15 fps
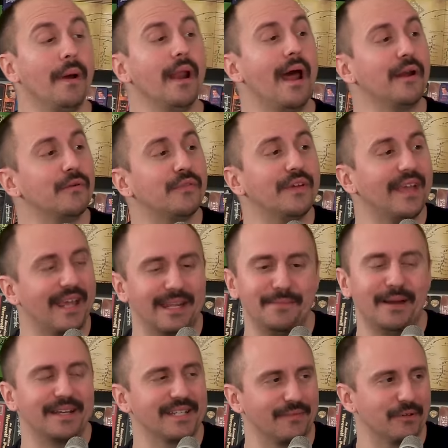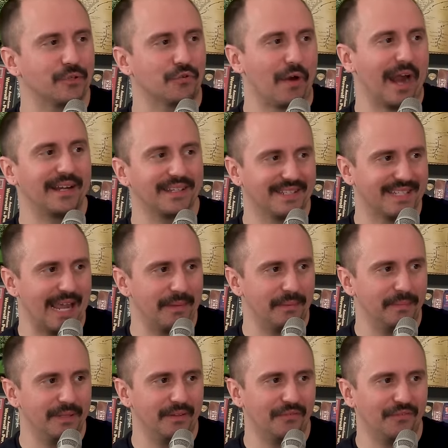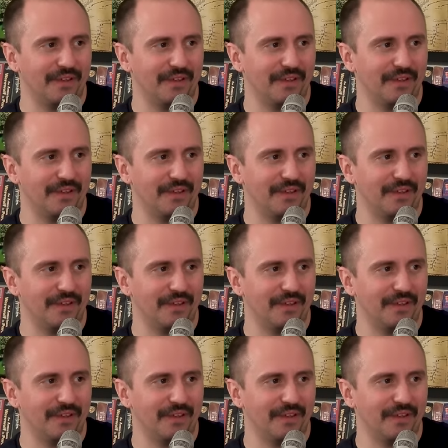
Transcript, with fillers: But I don't think anybody's ever tried to stab him in the